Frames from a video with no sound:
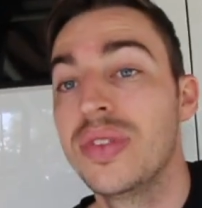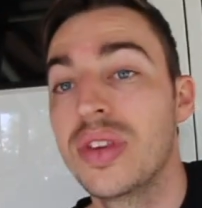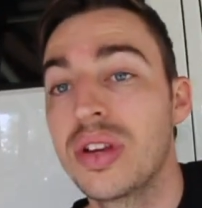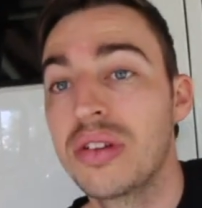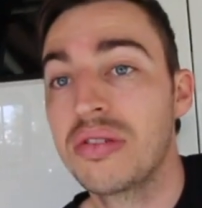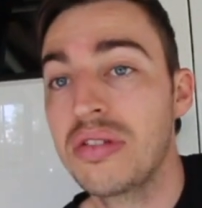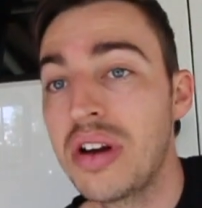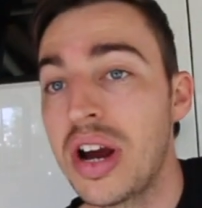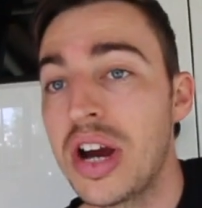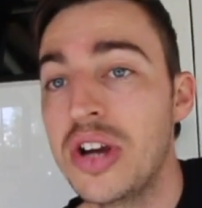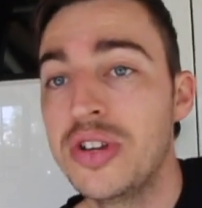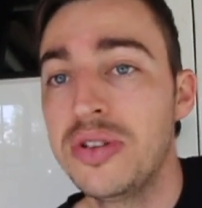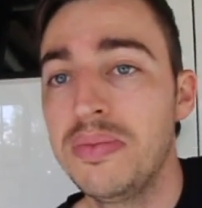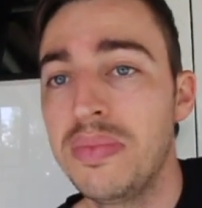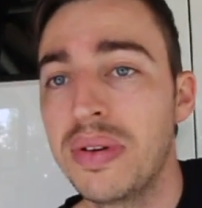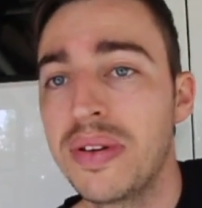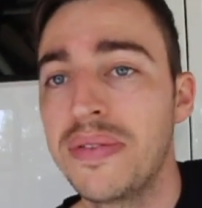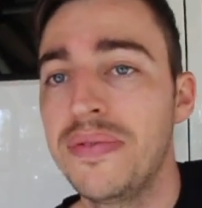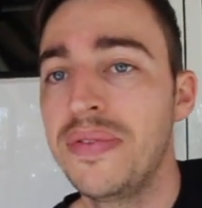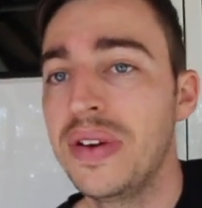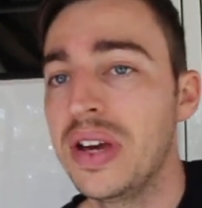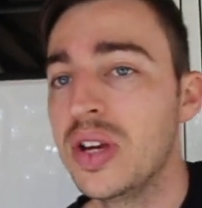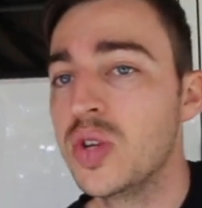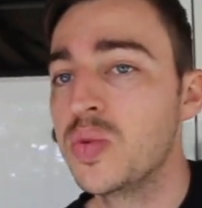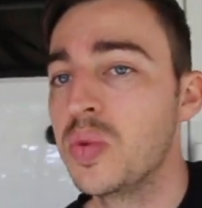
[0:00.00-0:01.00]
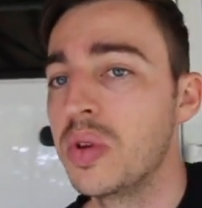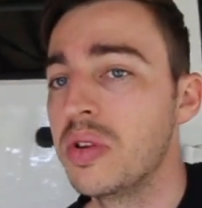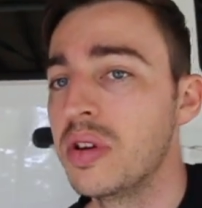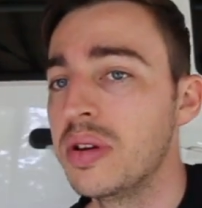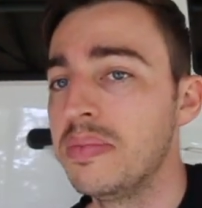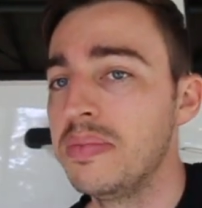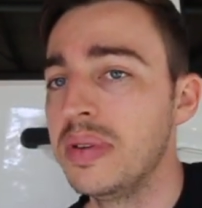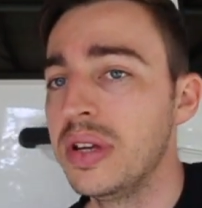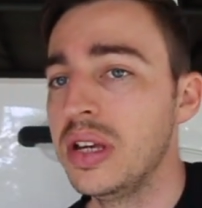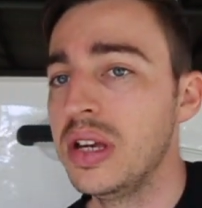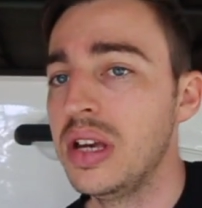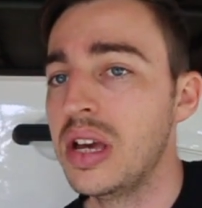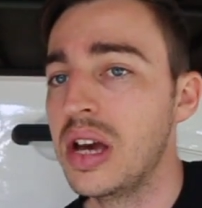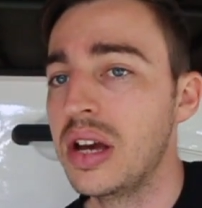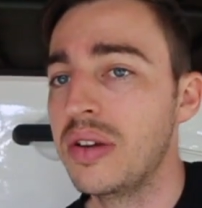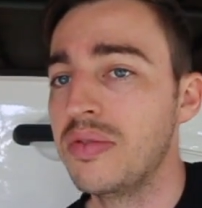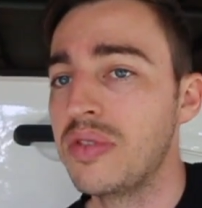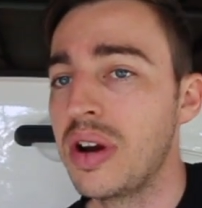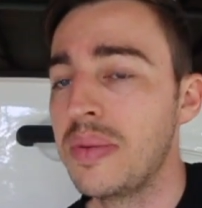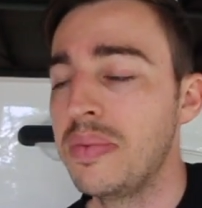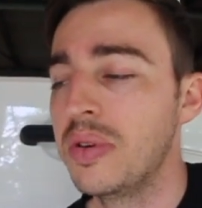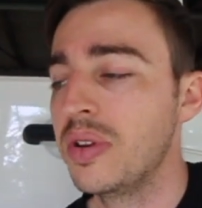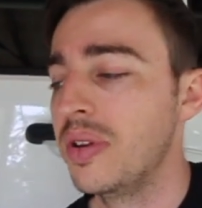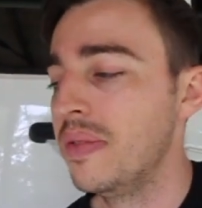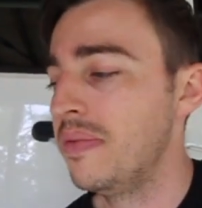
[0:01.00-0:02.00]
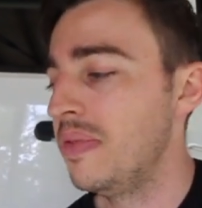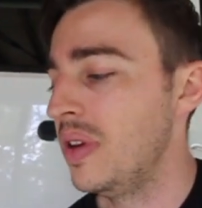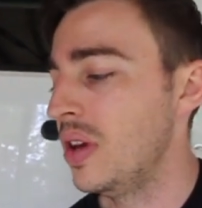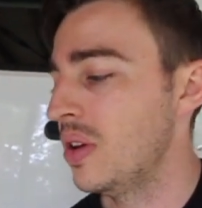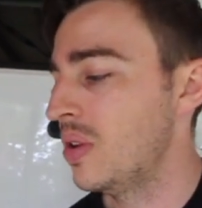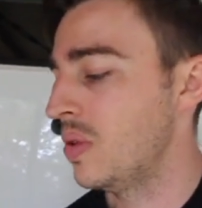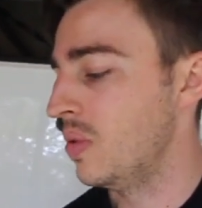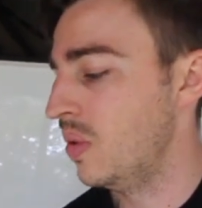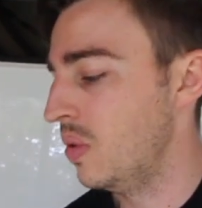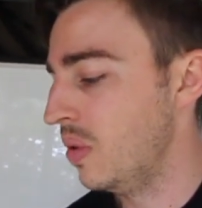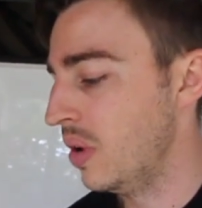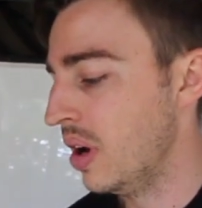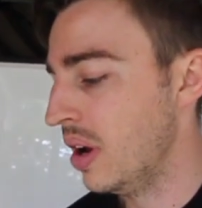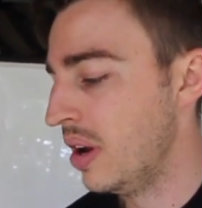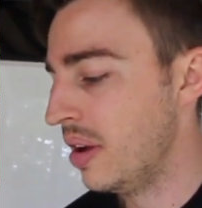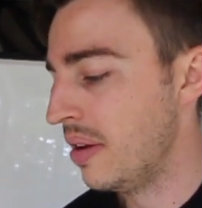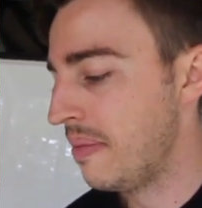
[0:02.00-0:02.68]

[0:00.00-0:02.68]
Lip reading: crazy big things, whether it be wrapping your vehicle,